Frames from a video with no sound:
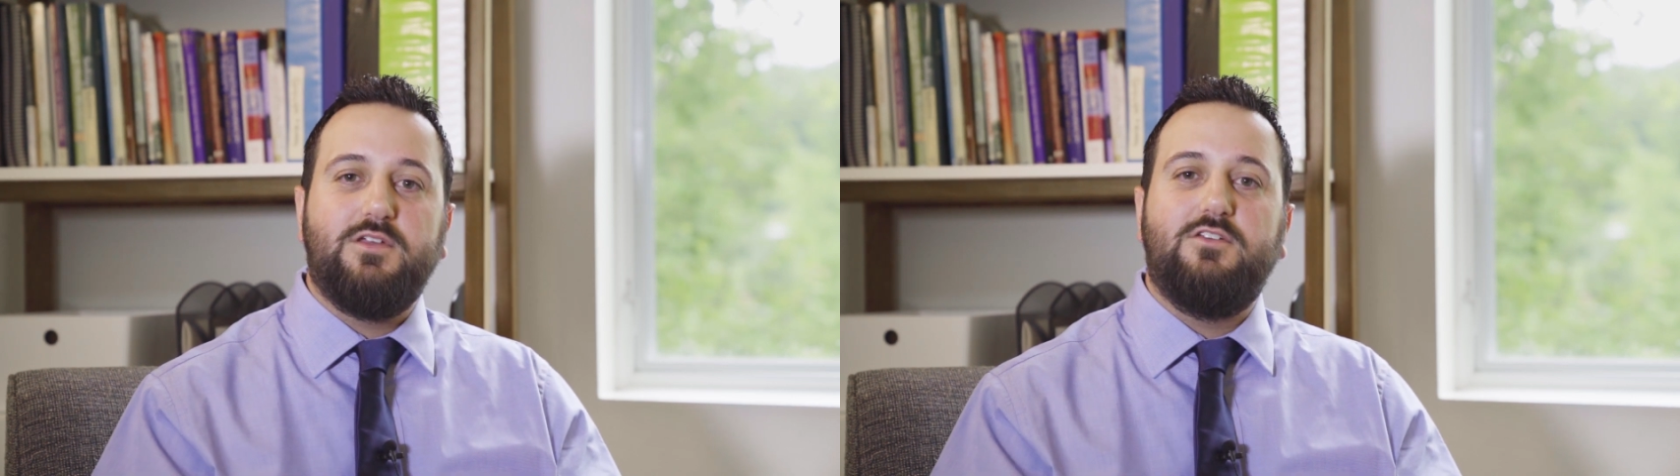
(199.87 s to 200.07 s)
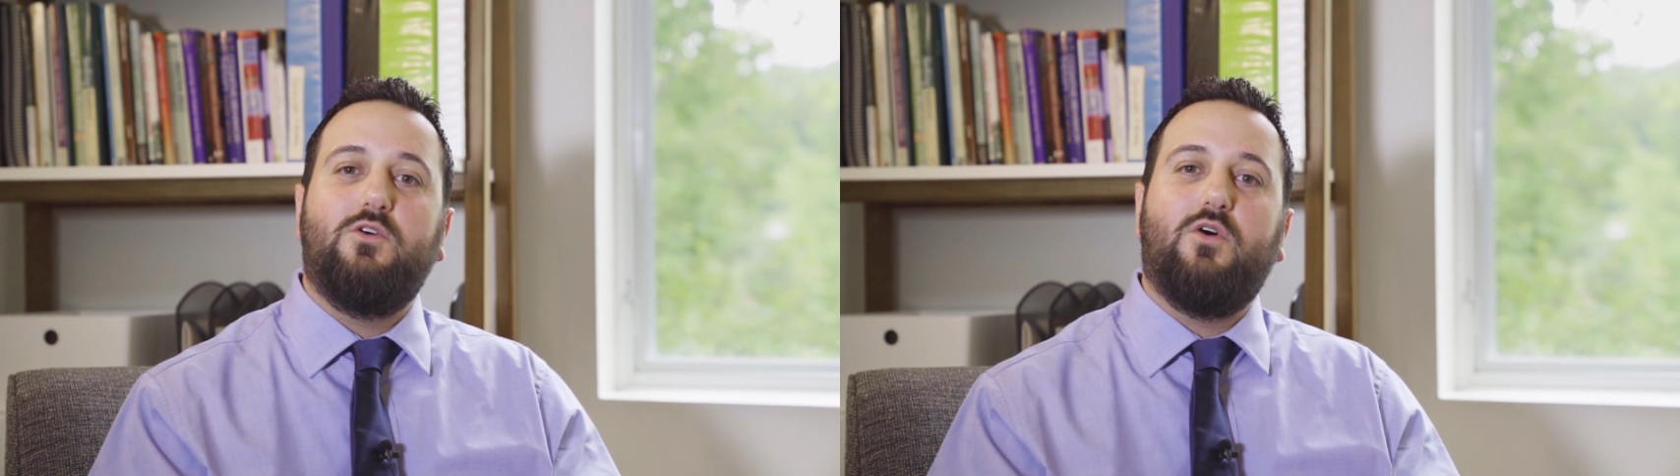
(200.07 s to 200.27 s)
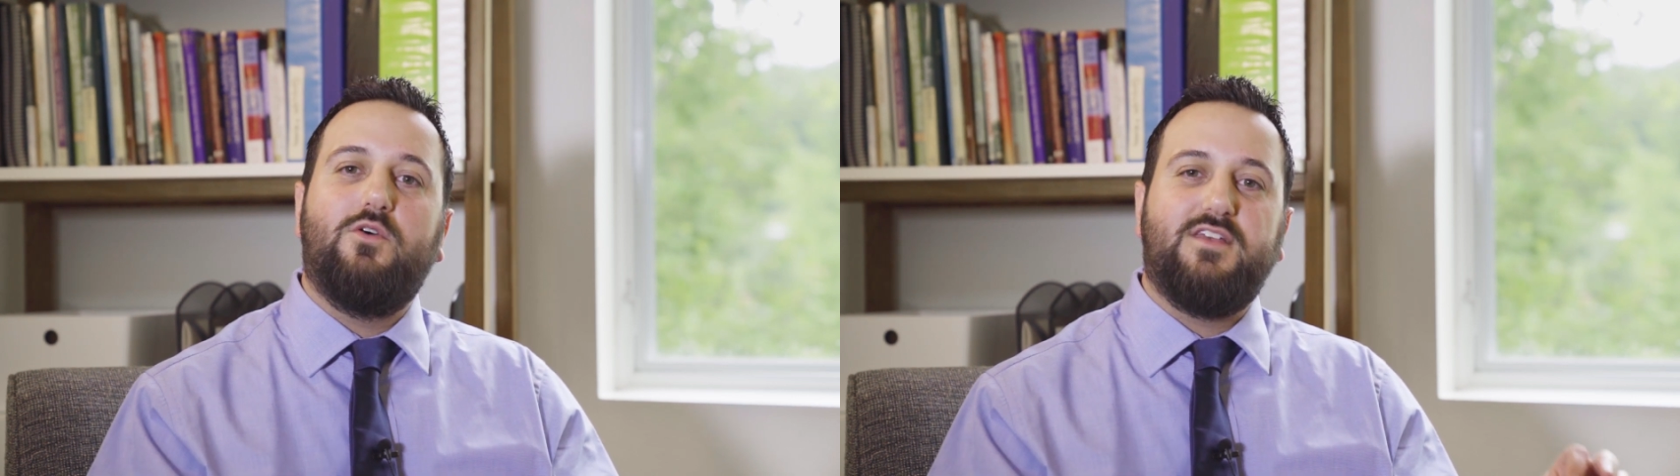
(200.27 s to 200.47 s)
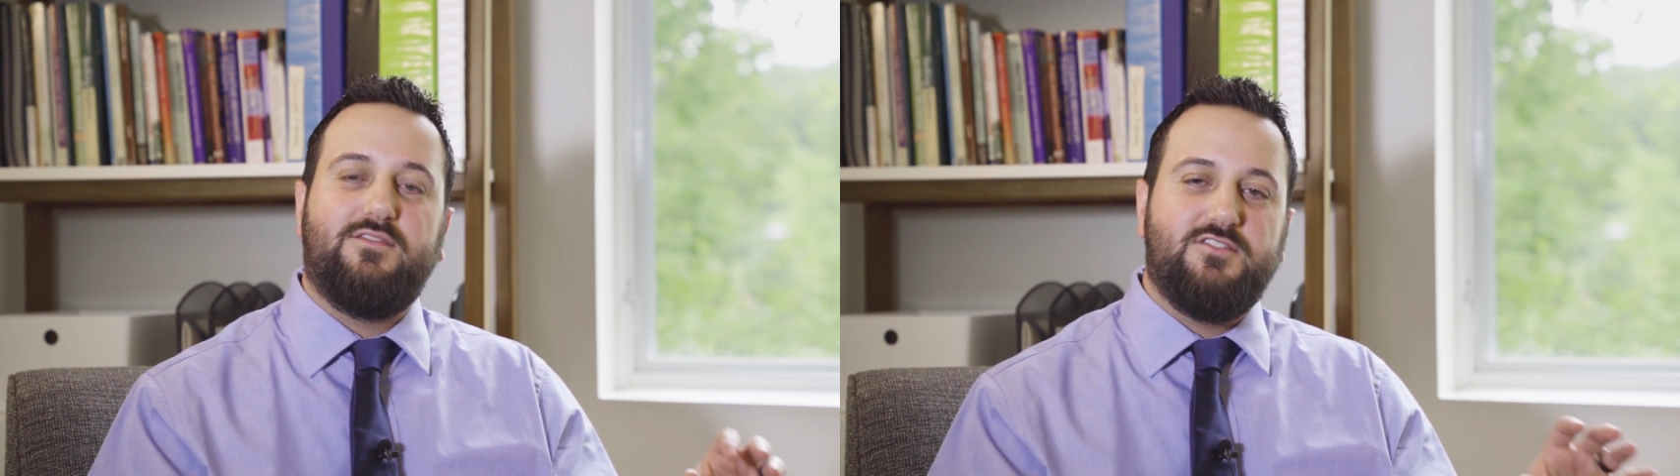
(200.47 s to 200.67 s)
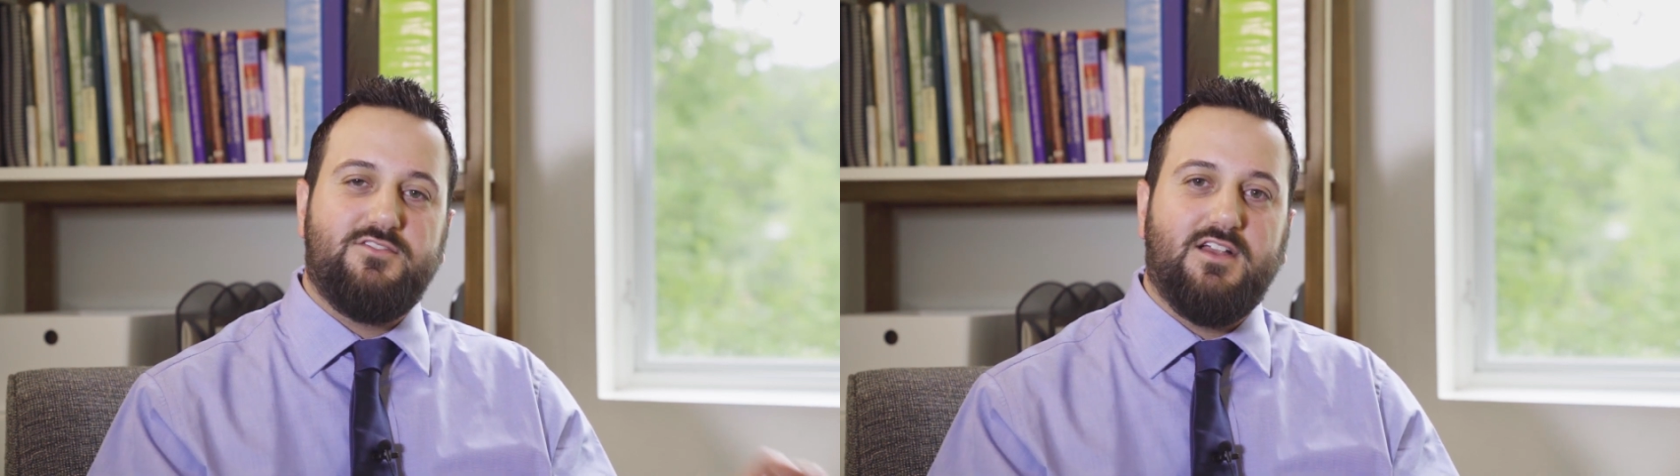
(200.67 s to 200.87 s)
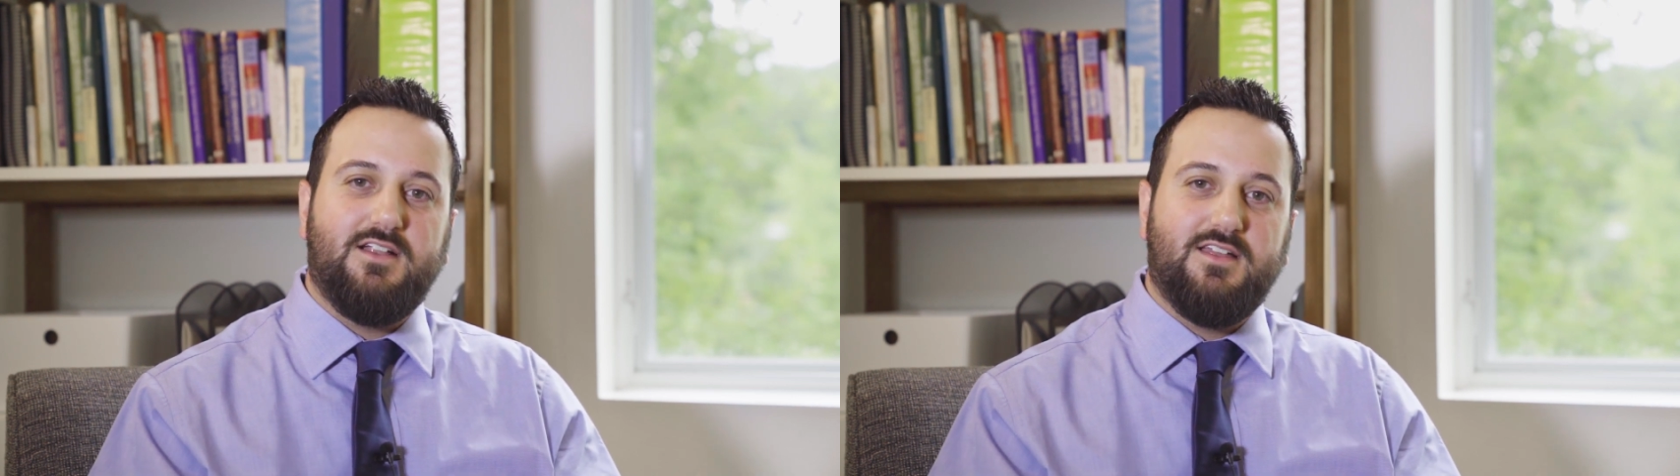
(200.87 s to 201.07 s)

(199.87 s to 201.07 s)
but you don't always have to share